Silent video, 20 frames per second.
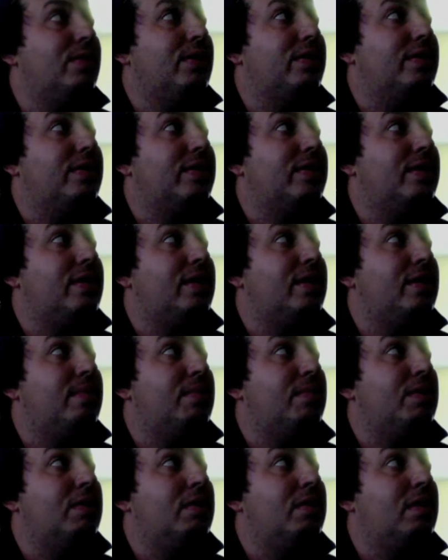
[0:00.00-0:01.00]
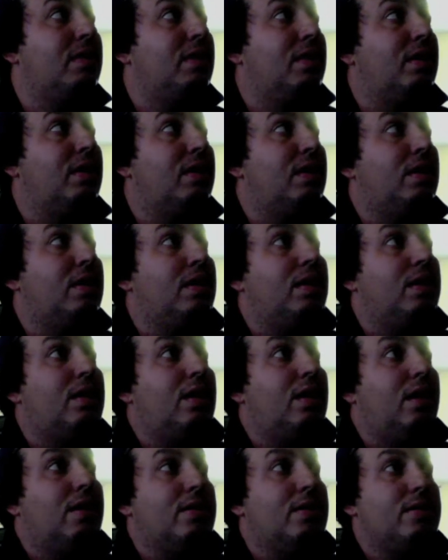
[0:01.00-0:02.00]
the time.
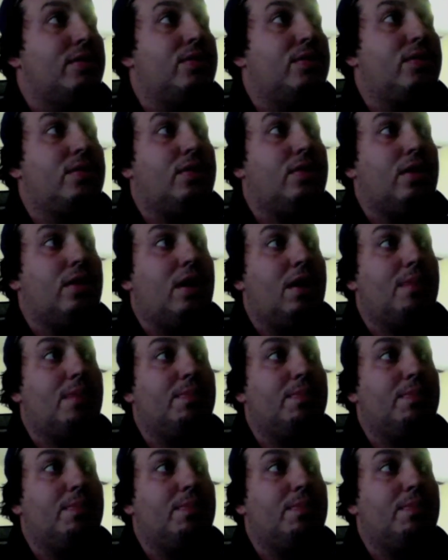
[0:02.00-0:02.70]
He stood up,